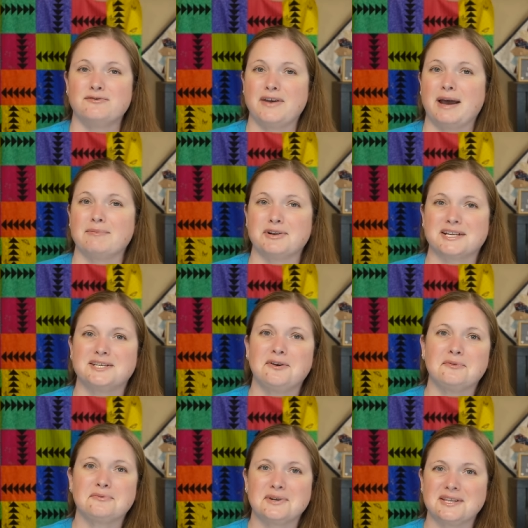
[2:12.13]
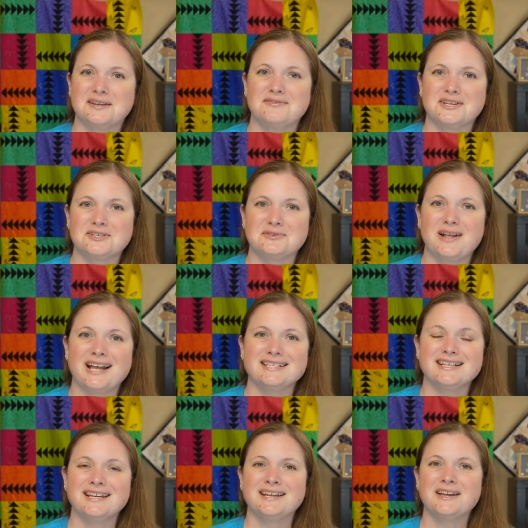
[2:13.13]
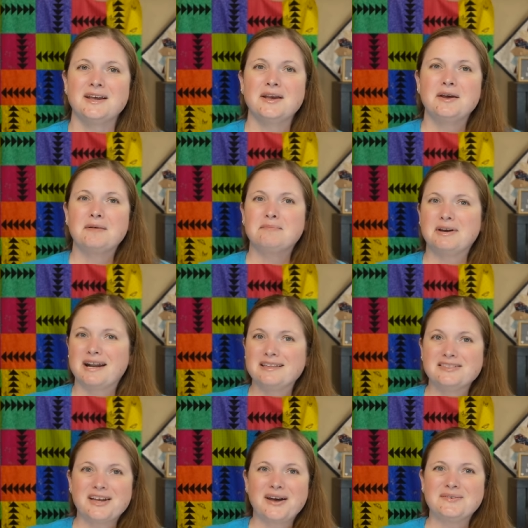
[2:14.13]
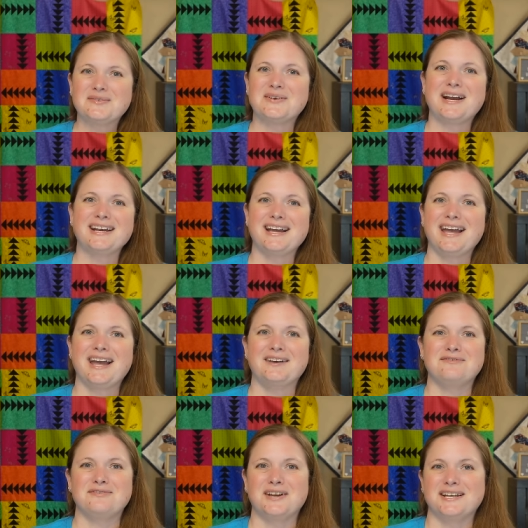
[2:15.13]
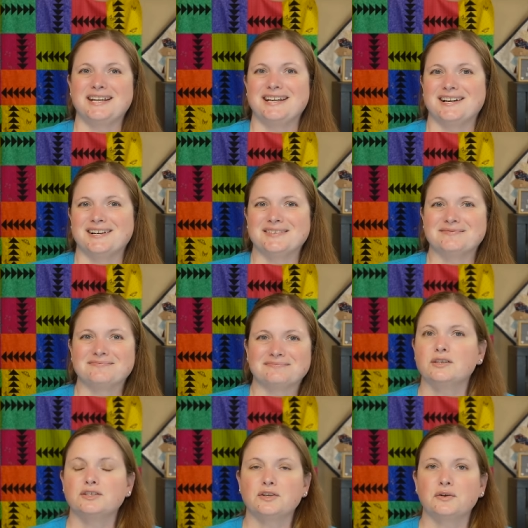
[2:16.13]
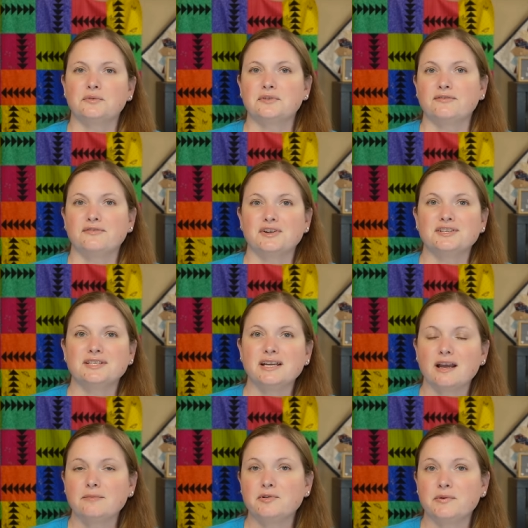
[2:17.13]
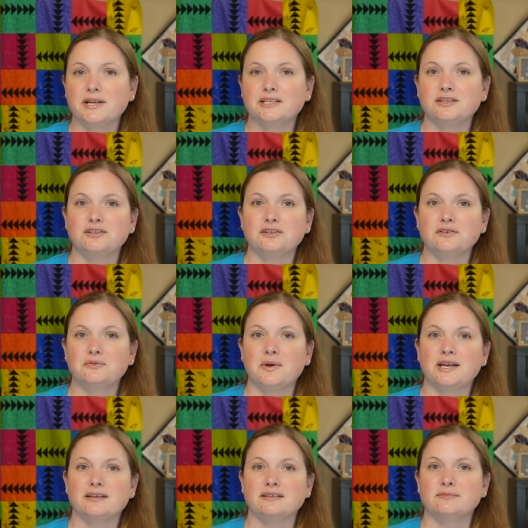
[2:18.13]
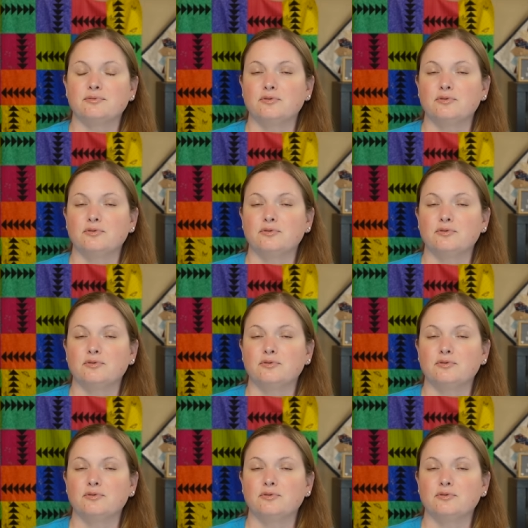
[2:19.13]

fabric to really visualize it. But I thought, why not have fun here? So the first thing I'm going to do is